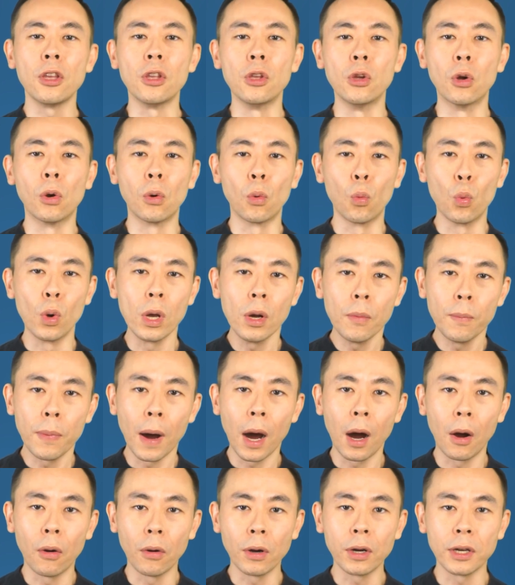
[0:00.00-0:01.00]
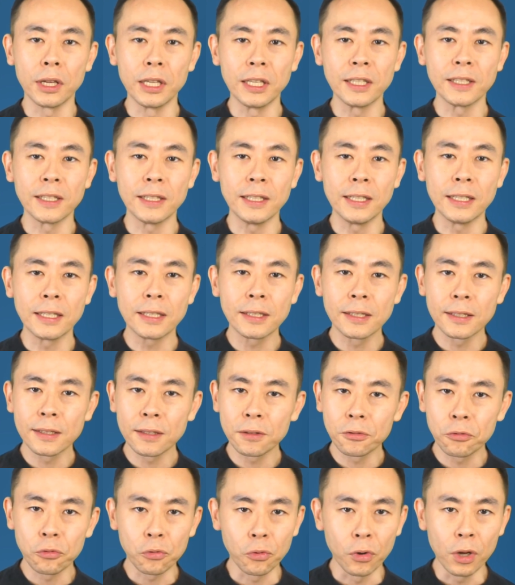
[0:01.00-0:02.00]
Your willpower is an
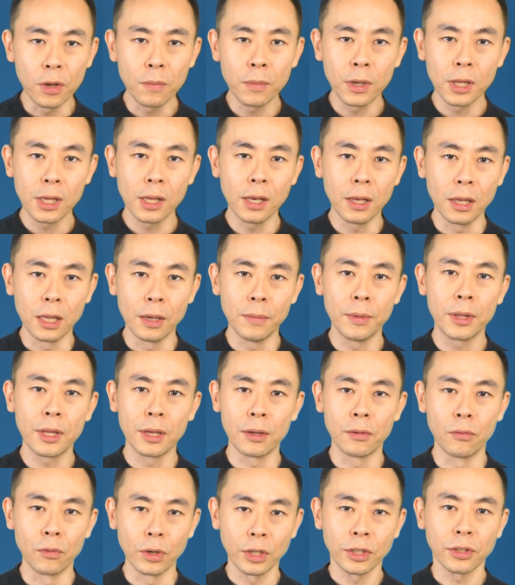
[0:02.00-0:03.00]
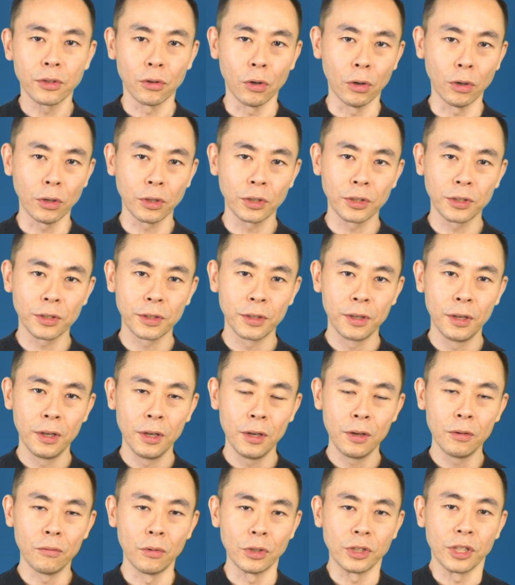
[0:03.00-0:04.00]
extremely limited resource,
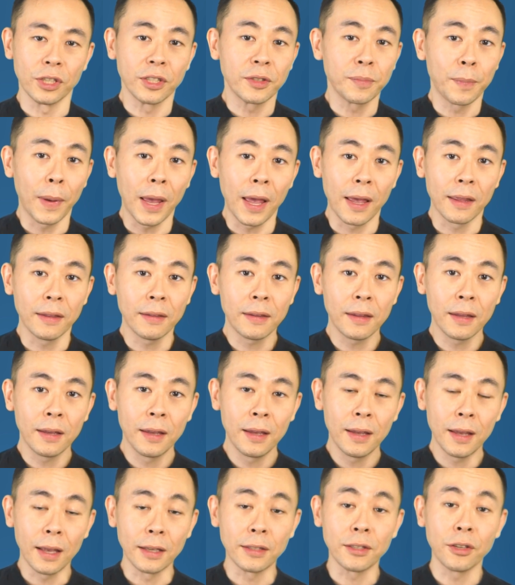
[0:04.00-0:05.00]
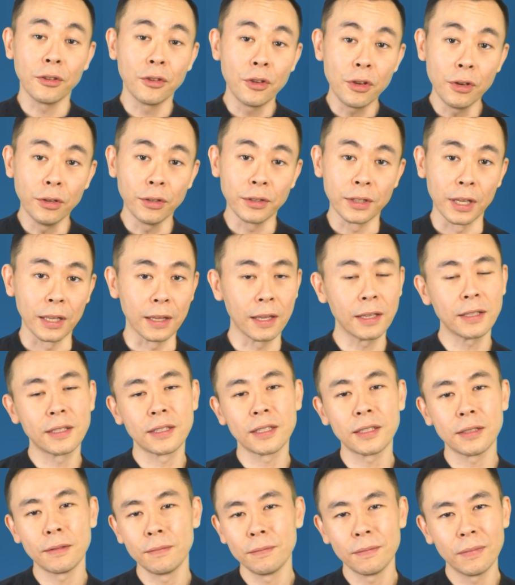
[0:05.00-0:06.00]
which is spent as you use it.
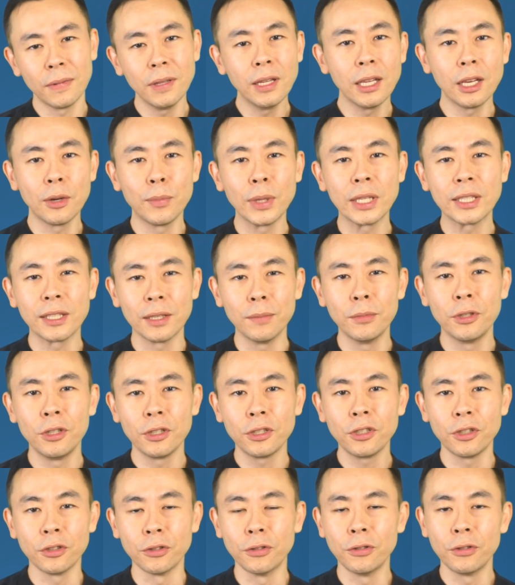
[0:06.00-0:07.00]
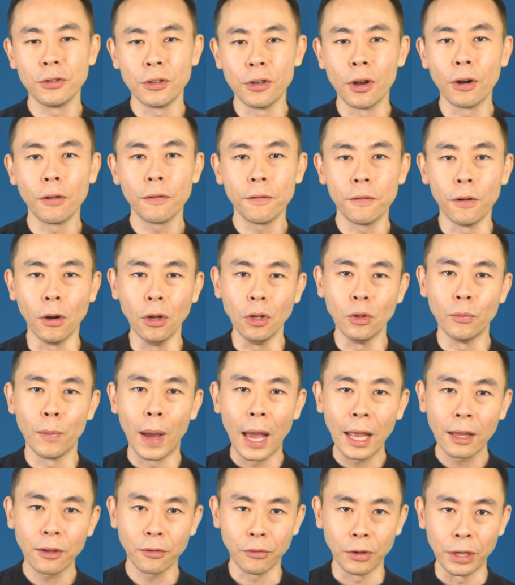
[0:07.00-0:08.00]
It's a little bit similar to your phone
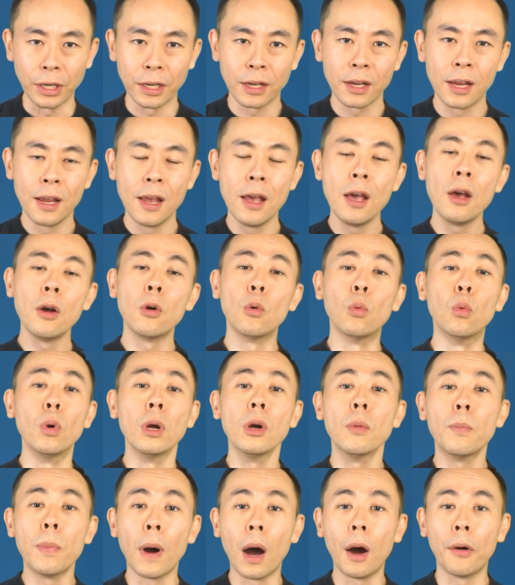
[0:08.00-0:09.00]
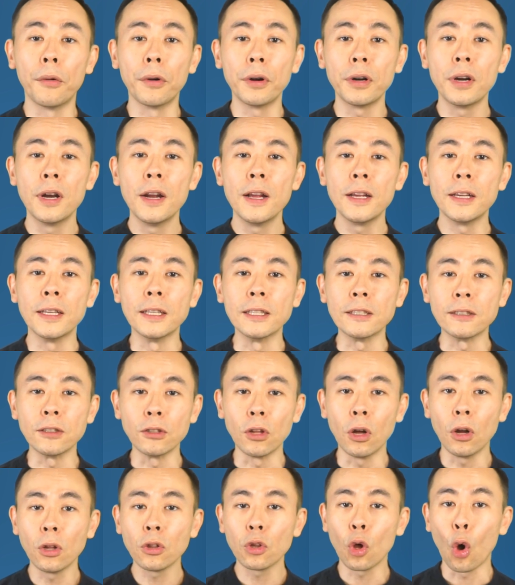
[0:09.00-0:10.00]
battery, willpower is
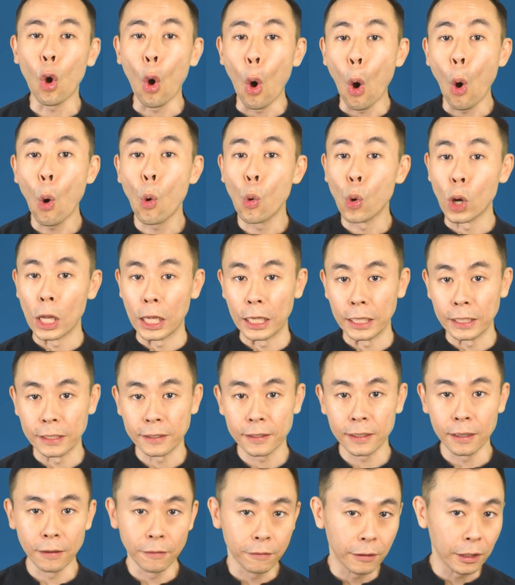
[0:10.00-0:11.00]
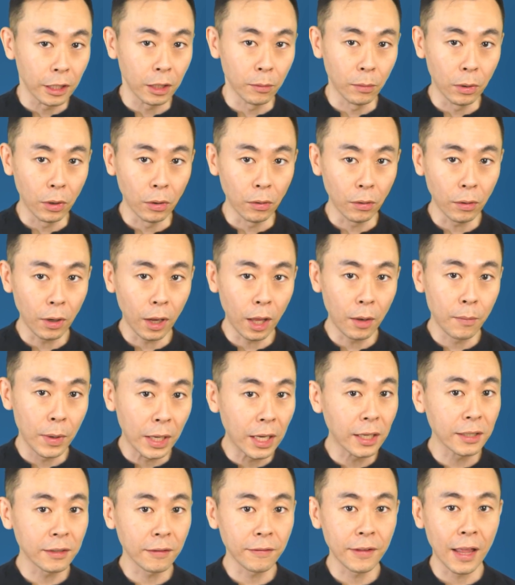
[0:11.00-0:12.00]
not always available, and
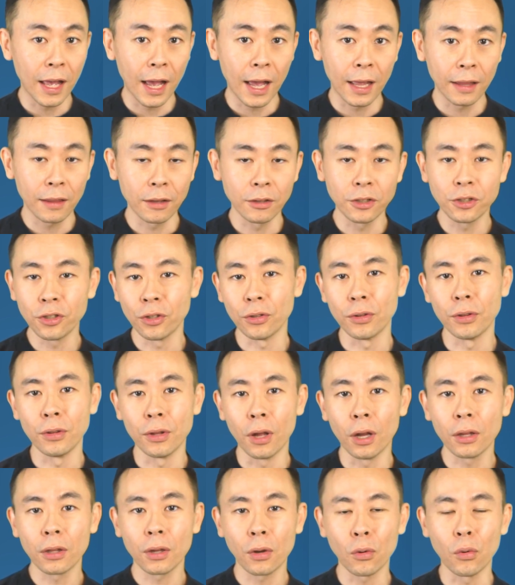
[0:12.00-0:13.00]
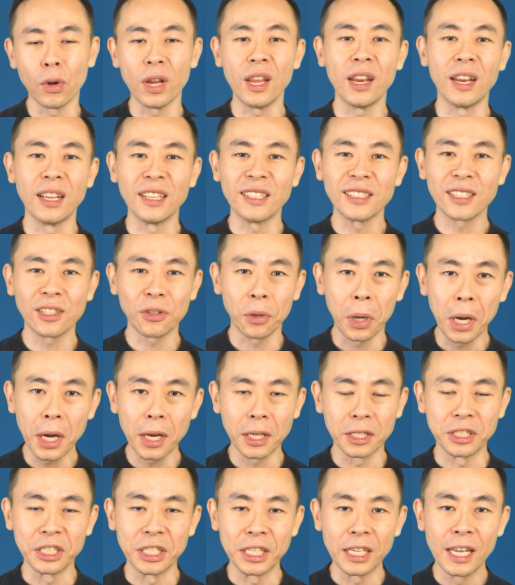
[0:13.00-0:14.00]
because of that, you should not create a
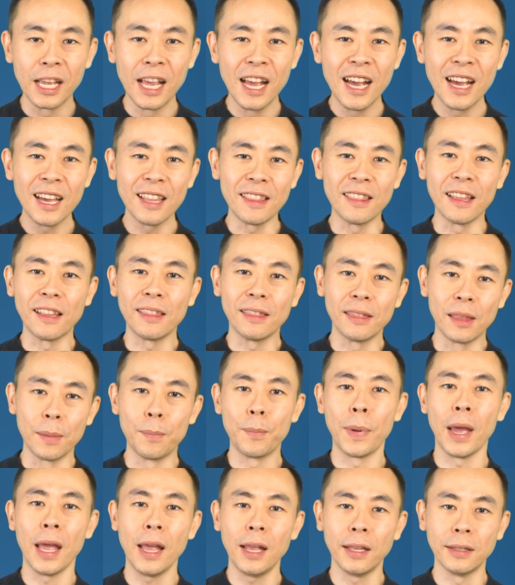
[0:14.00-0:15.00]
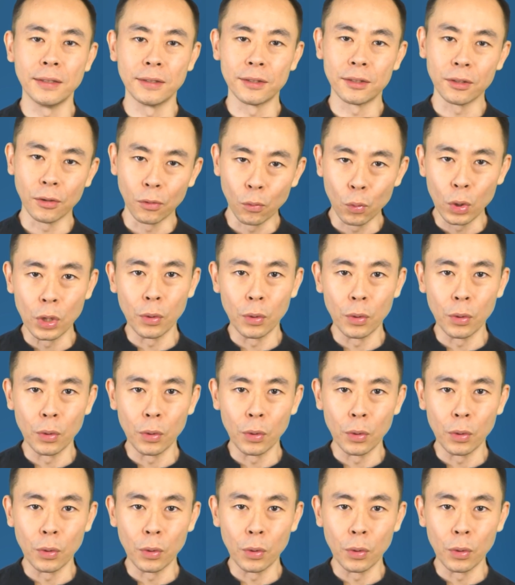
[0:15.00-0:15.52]
strategy that depends on